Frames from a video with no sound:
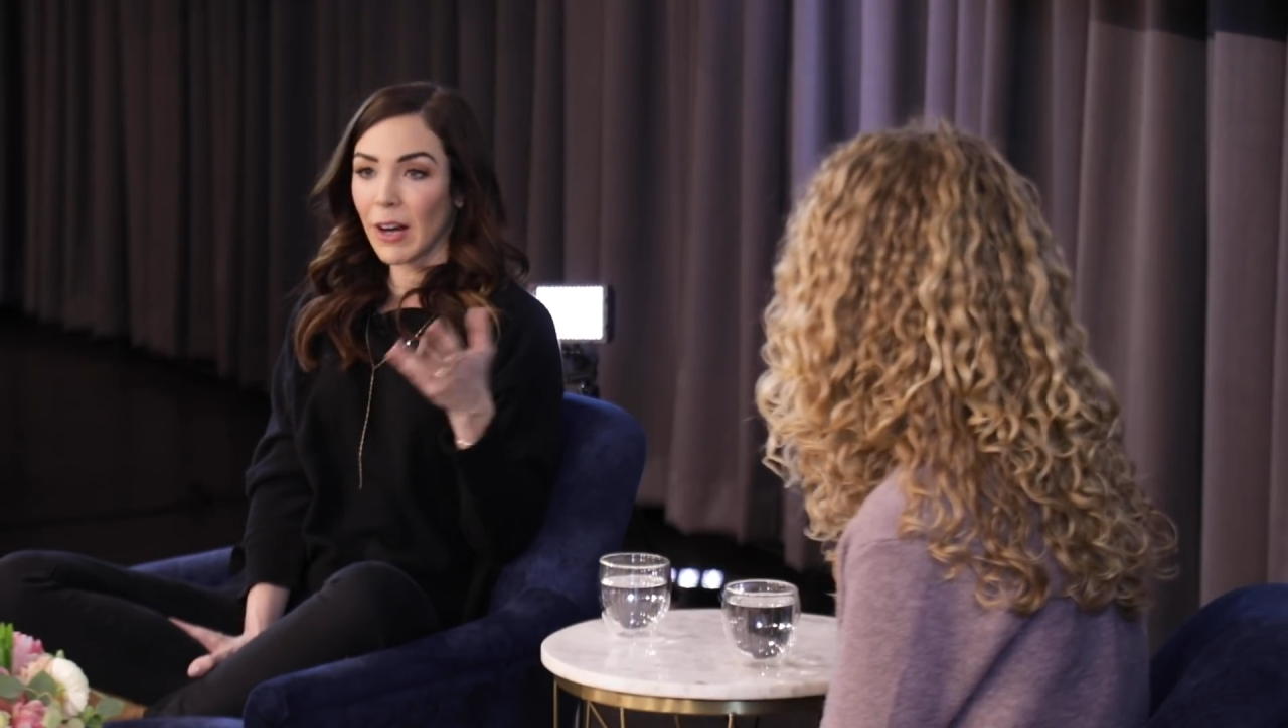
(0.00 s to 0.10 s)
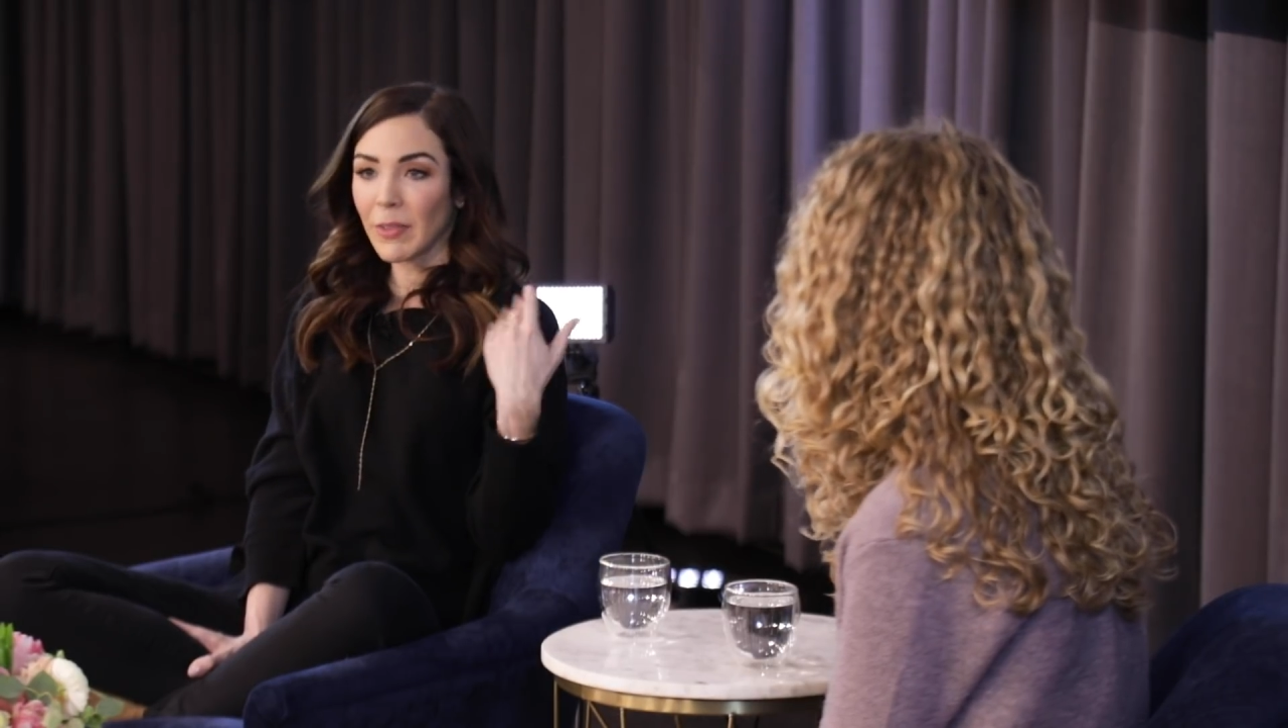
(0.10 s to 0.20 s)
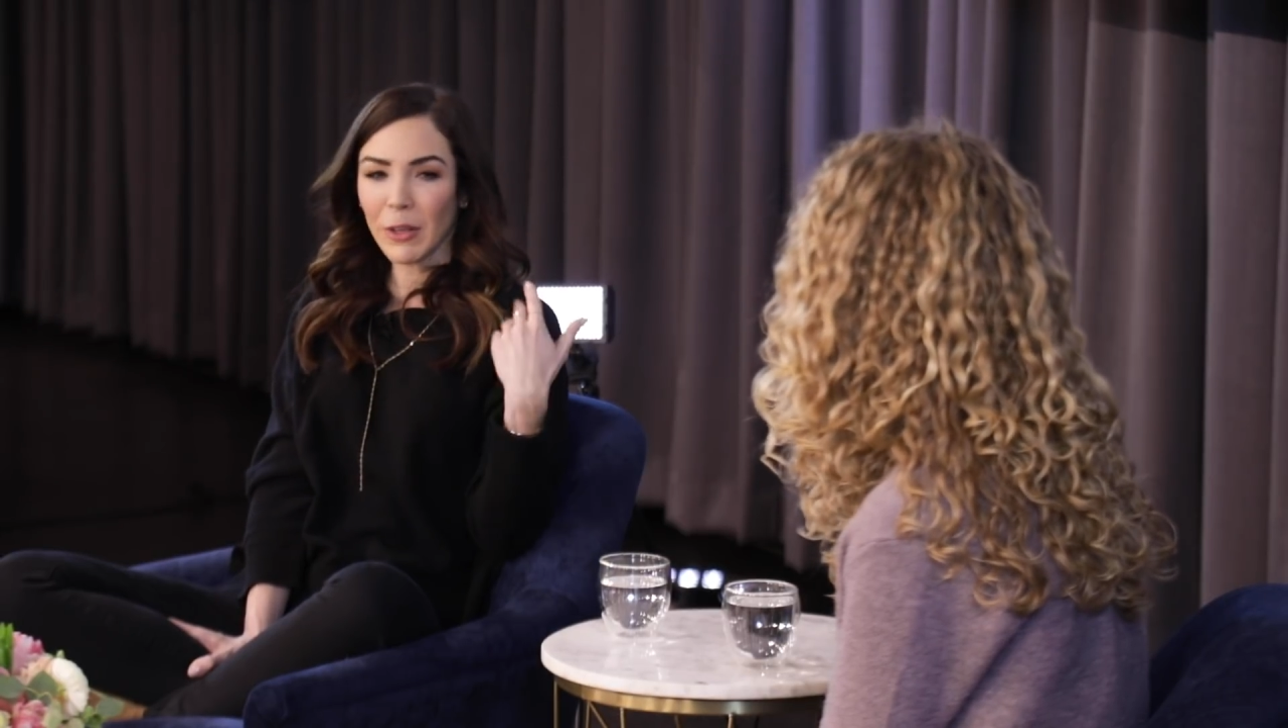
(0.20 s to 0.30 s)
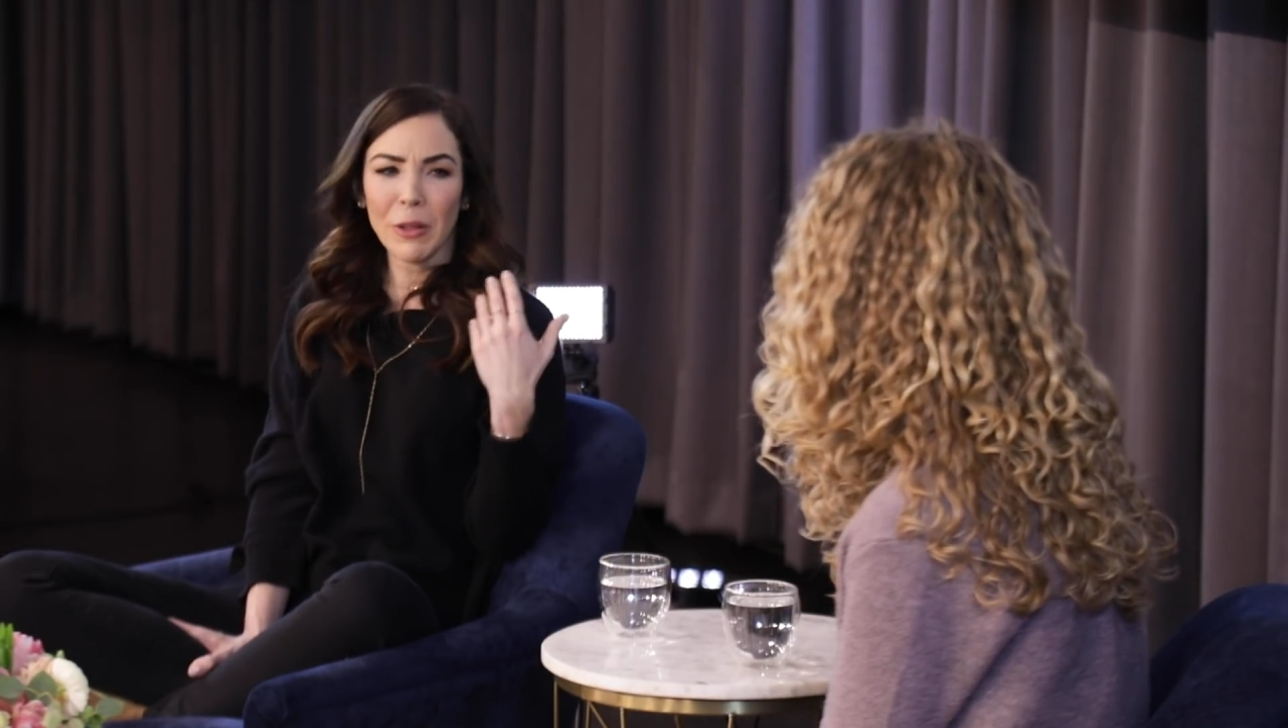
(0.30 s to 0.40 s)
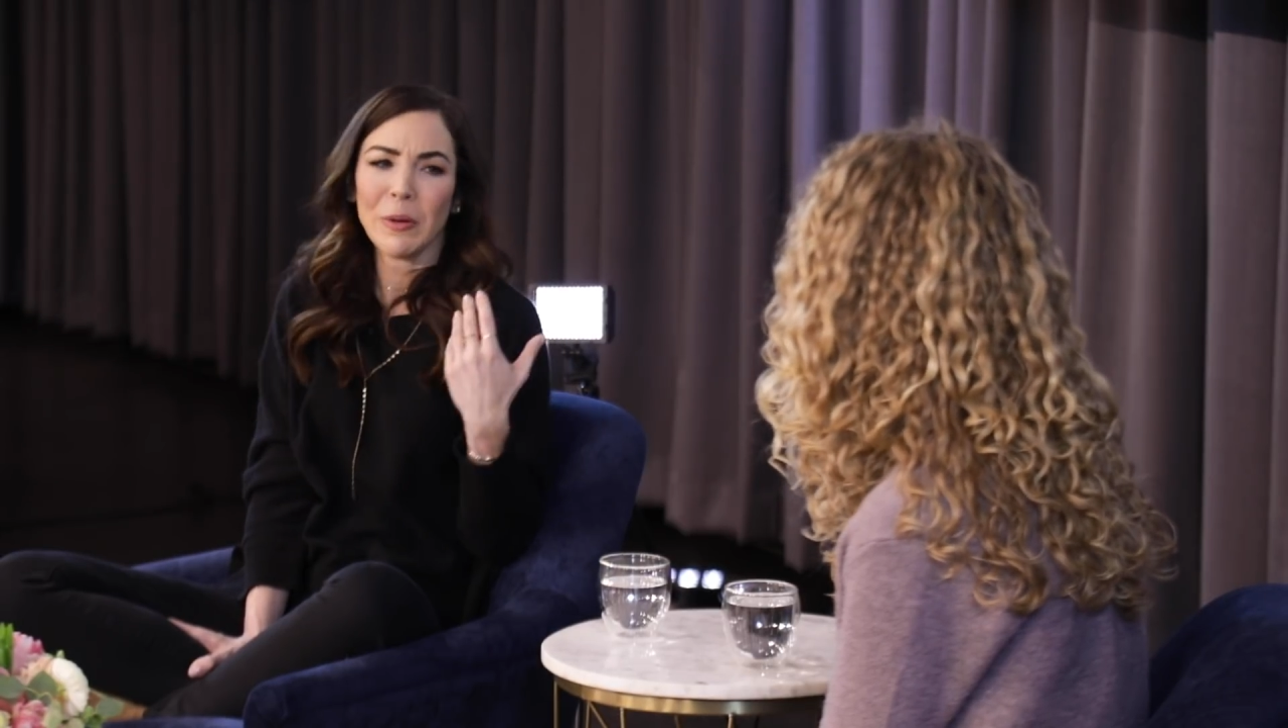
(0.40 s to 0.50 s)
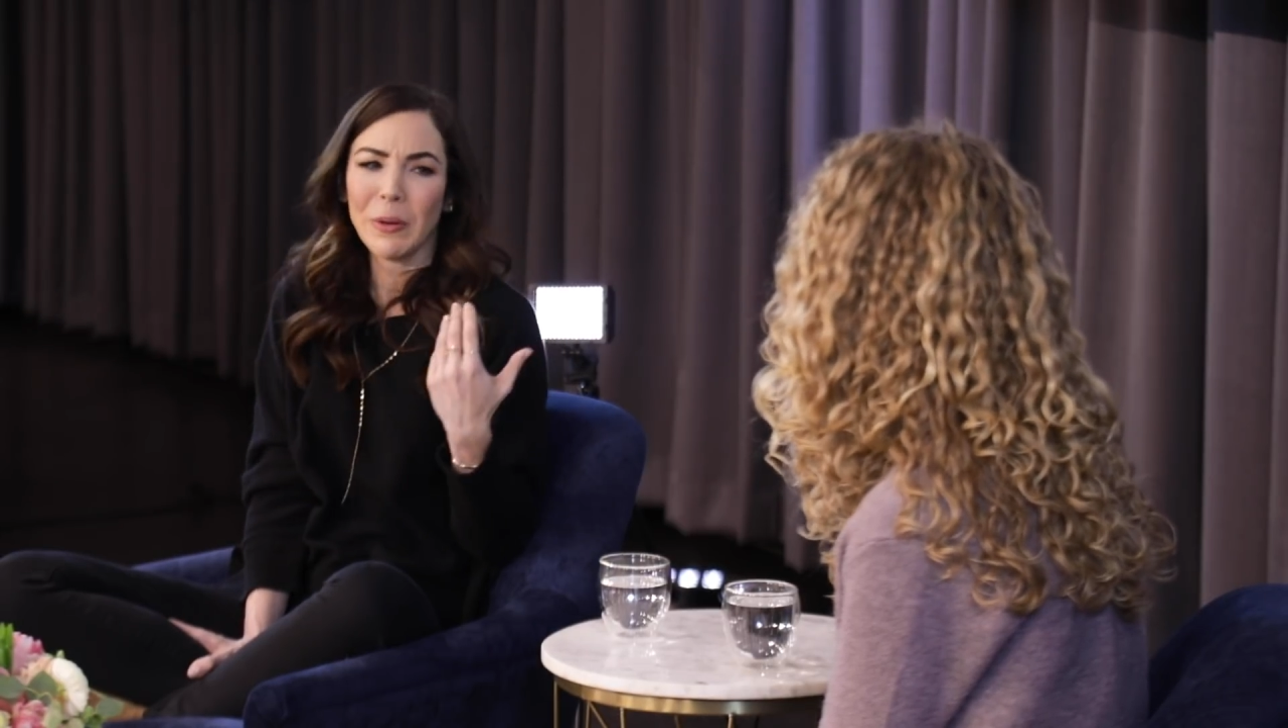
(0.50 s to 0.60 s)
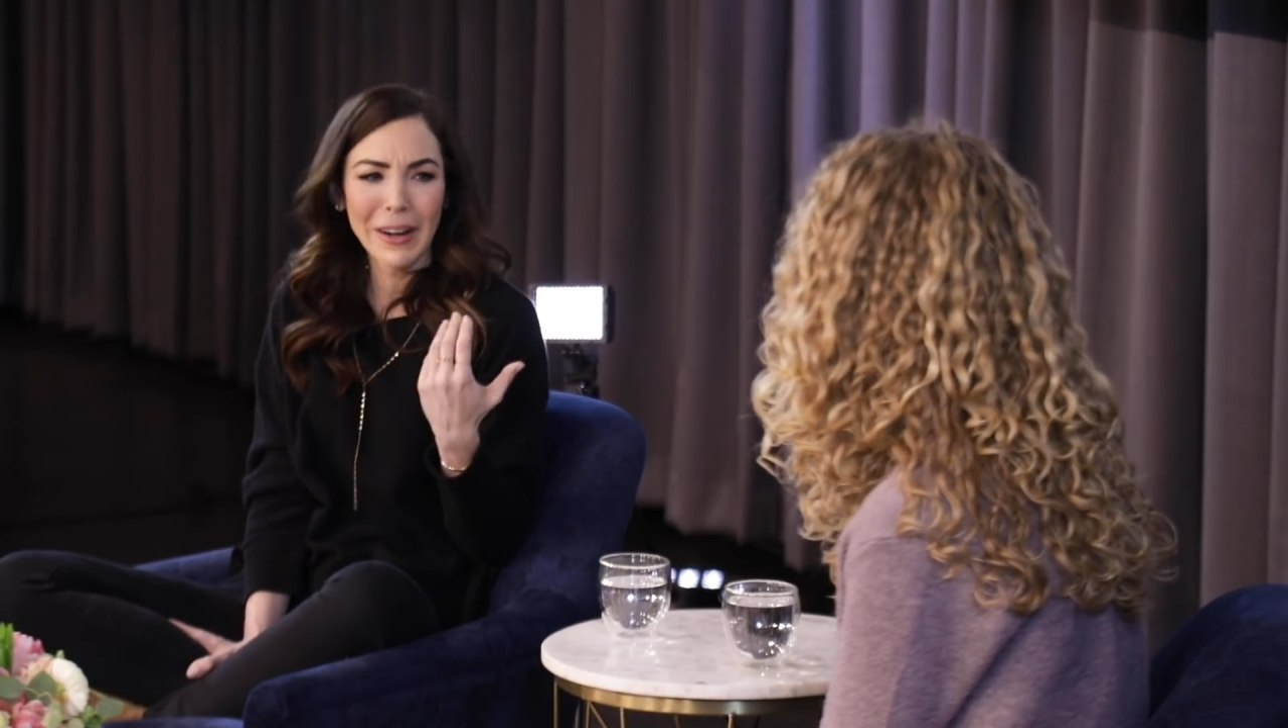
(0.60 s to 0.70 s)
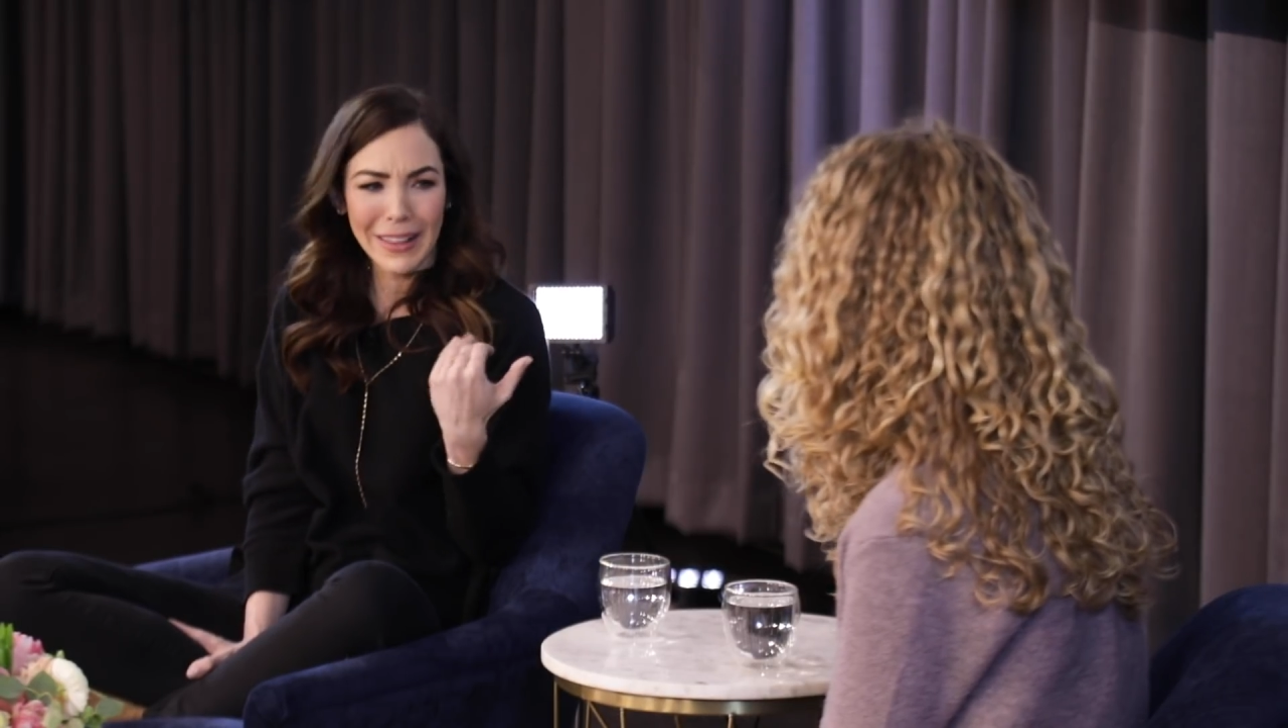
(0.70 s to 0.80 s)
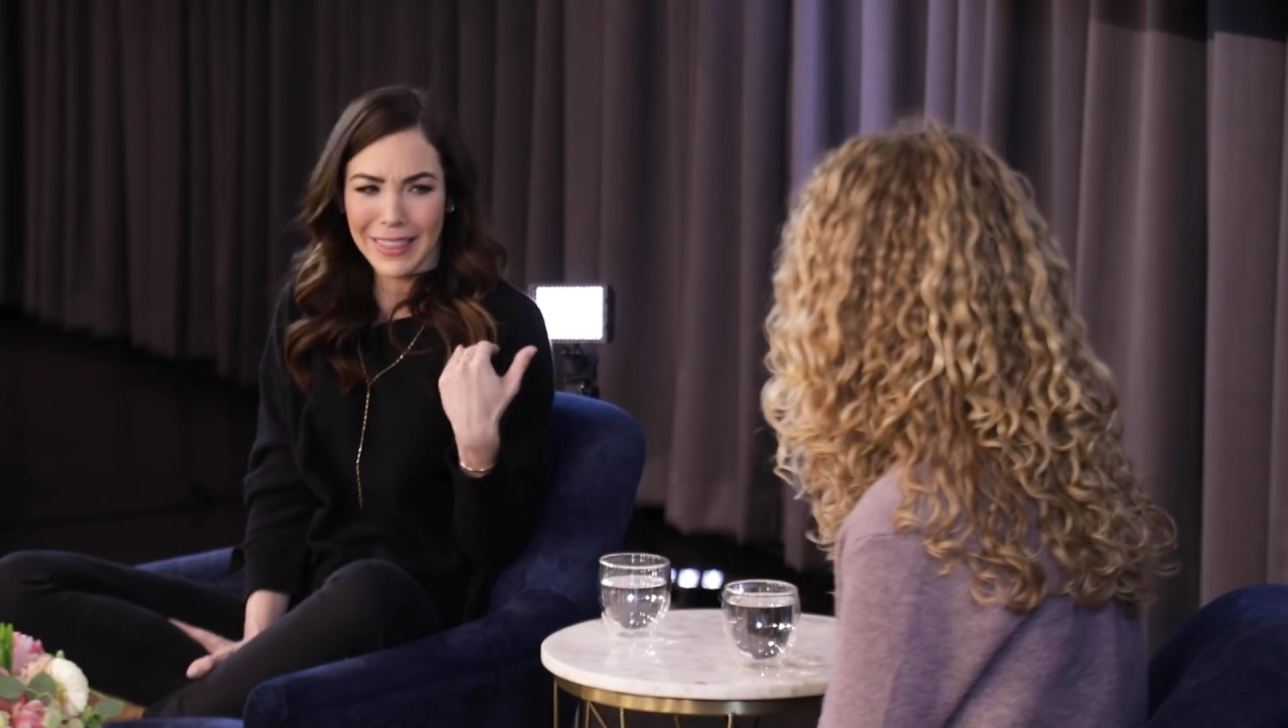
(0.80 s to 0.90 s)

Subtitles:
I'm the only one I